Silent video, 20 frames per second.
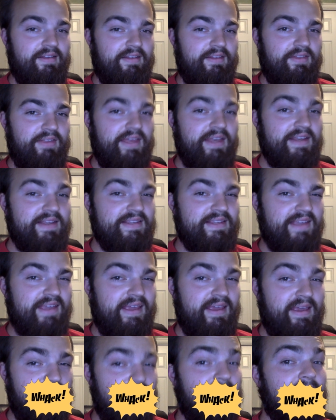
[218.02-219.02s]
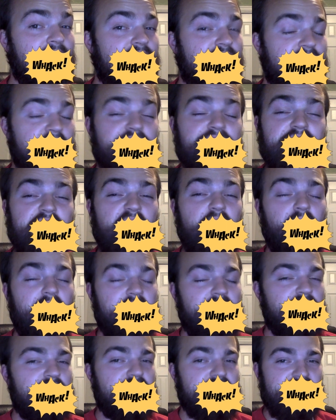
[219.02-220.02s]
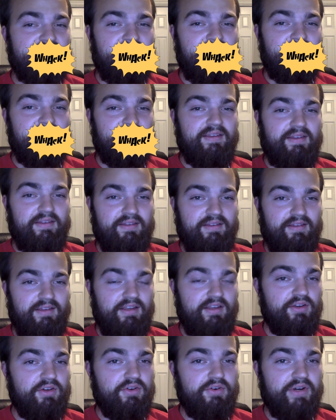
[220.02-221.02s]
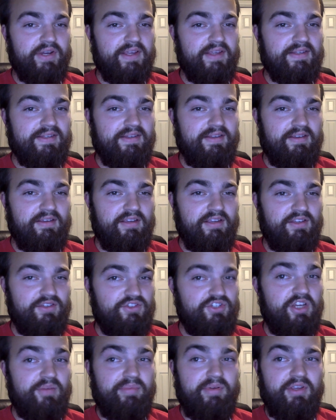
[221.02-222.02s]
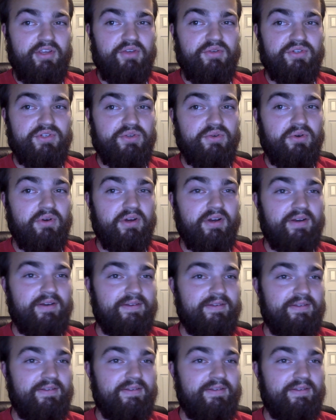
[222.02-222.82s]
that is a 34% increase in GPU score